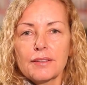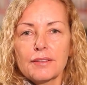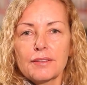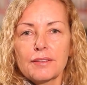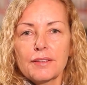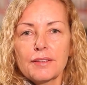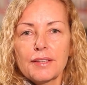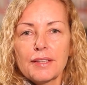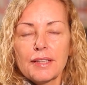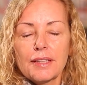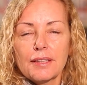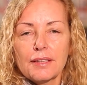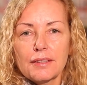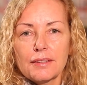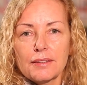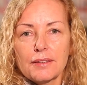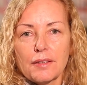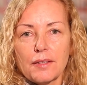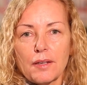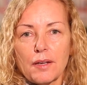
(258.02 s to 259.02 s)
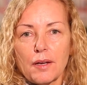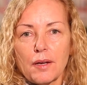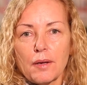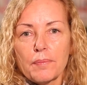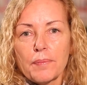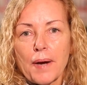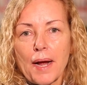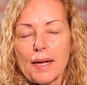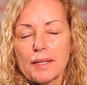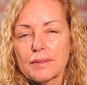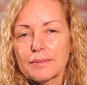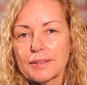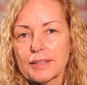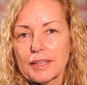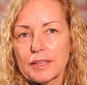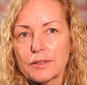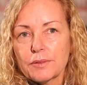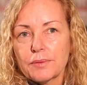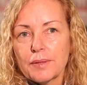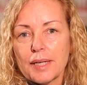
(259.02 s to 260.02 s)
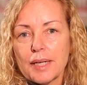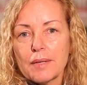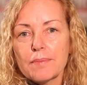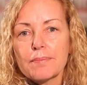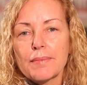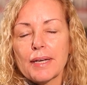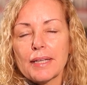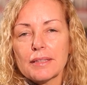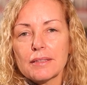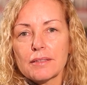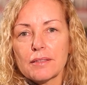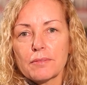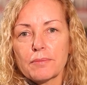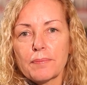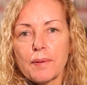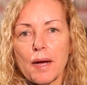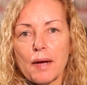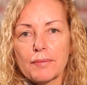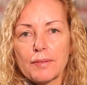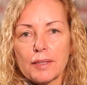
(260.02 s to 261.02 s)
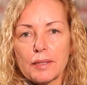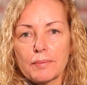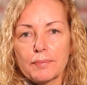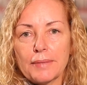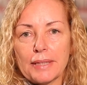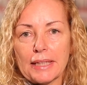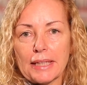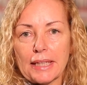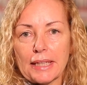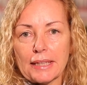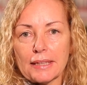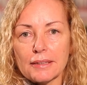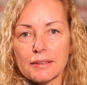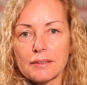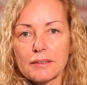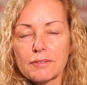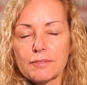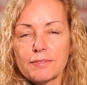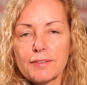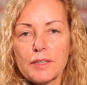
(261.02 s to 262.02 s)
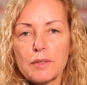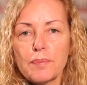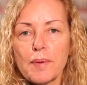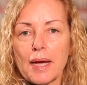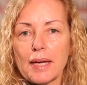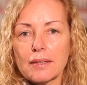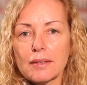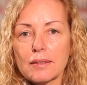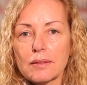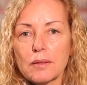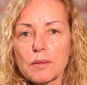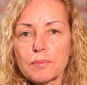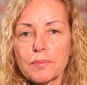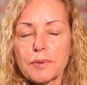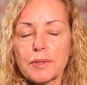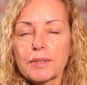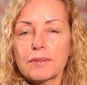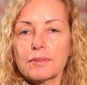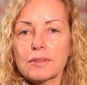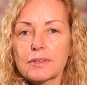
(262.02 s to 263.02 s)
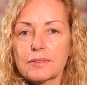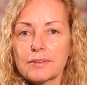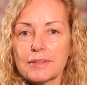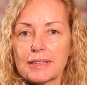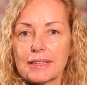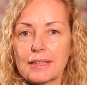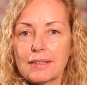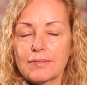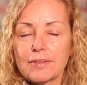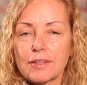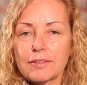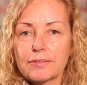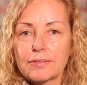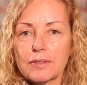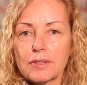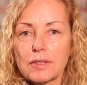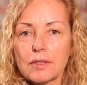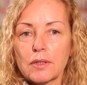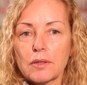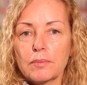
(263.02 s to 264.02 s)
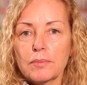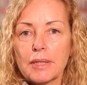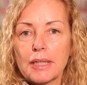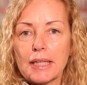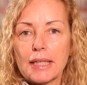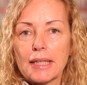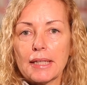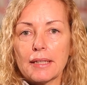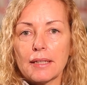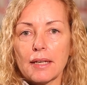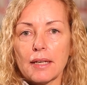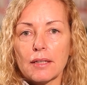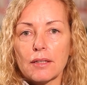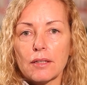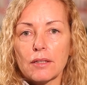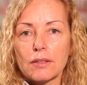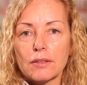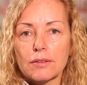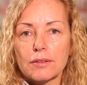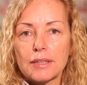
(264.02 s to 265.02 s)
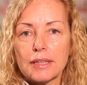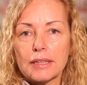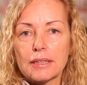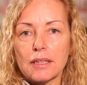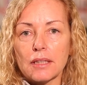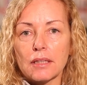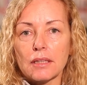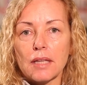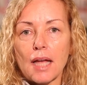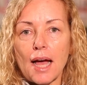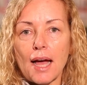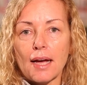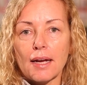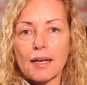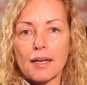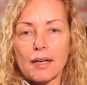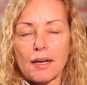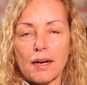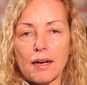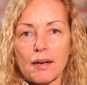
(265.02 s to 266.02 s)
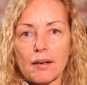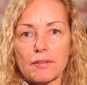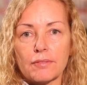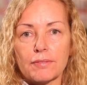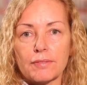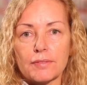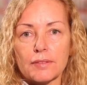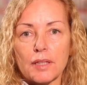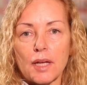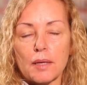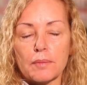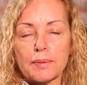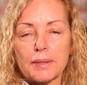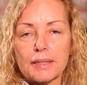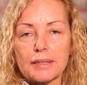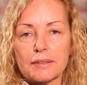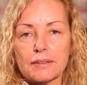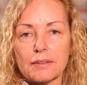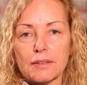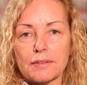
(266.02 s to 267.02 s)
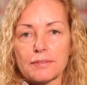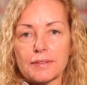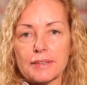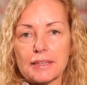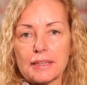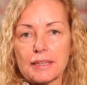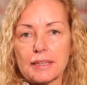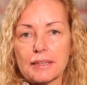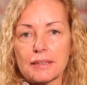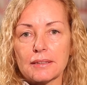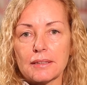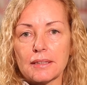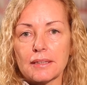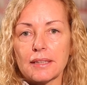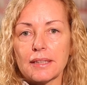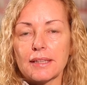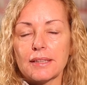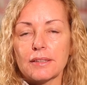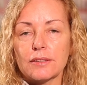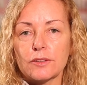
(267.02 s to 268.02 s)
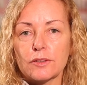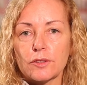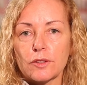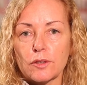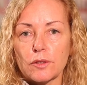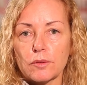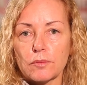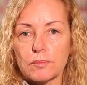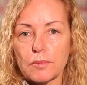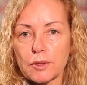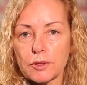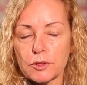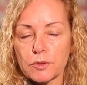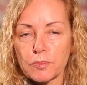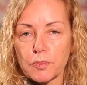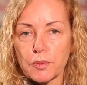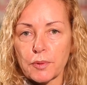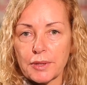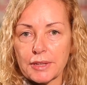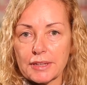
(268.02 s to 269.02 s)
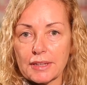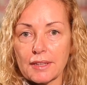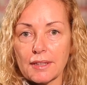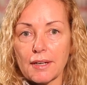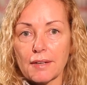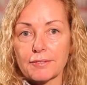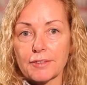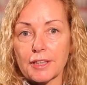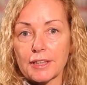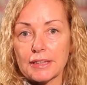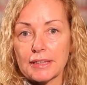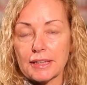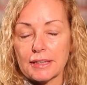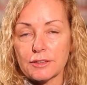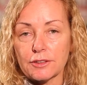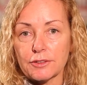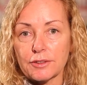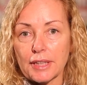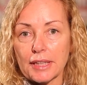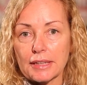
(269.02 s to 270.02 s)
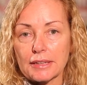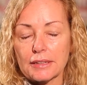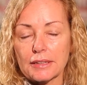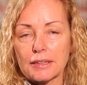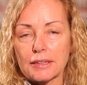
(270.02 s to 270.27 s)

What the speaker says: During approximately 20 months of public meetings, feedback that the board was receiving from the community included the lack of library services in the easternmost portion of our district.